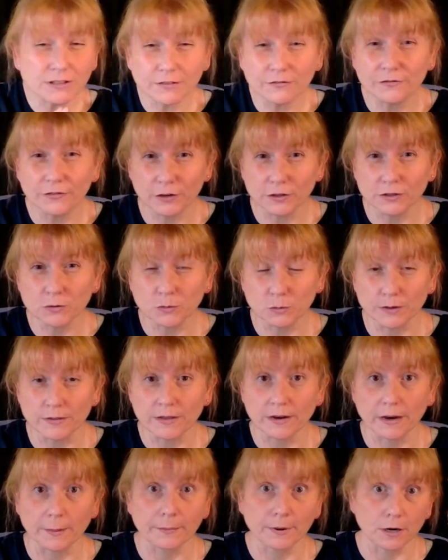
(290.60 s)
the first one
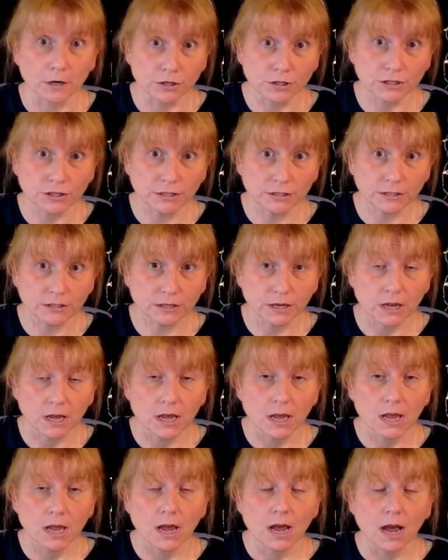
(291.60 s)
that I purchased.
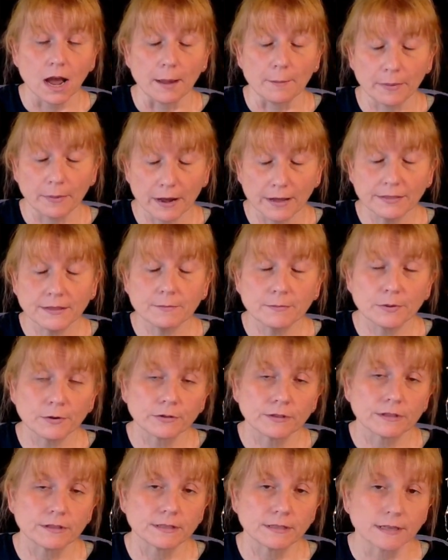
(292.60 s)
I bought them
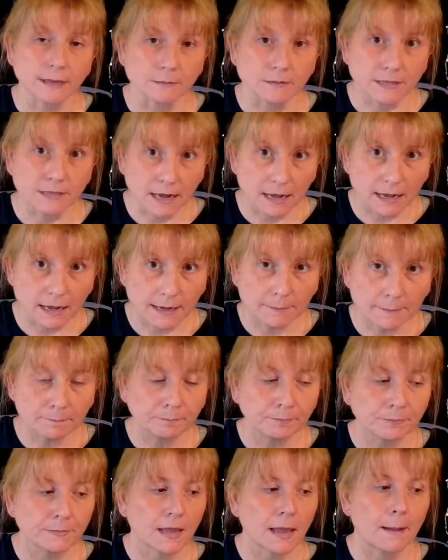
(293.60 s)
both at the same time,
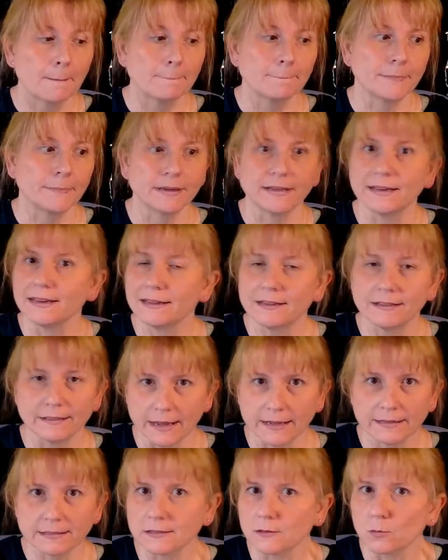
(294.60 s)
but
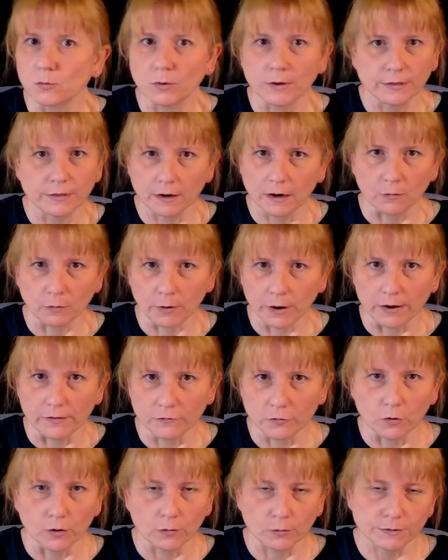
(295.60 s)
that's the one that I ran
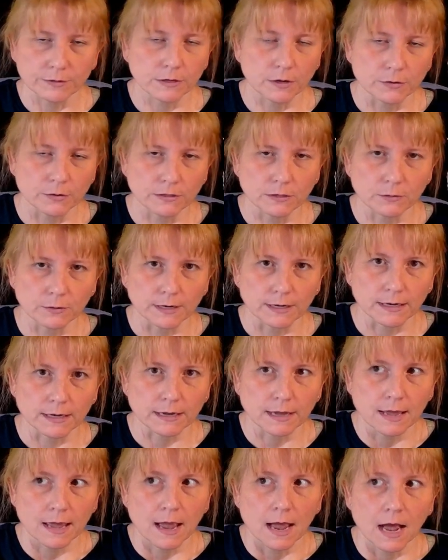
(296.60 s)
for, was Cozy Reading.
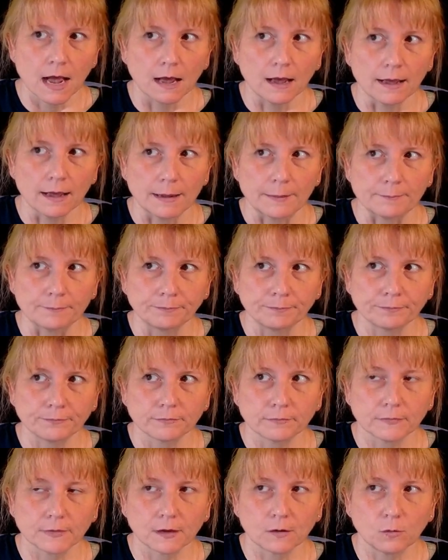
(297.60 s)

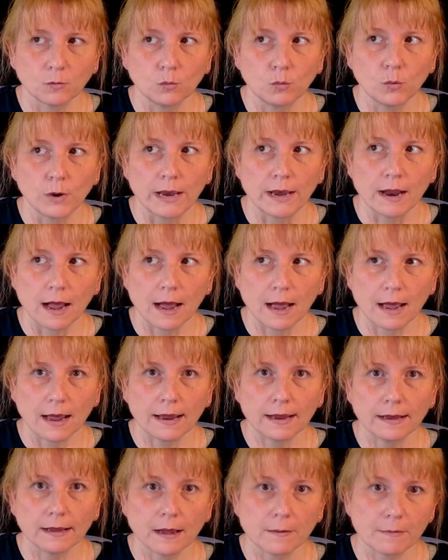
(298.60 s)
When
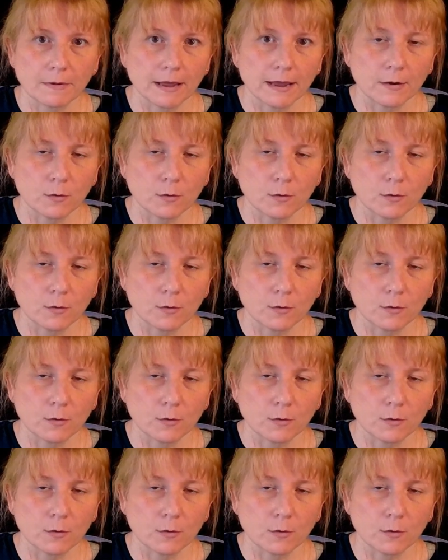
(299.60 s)
I got my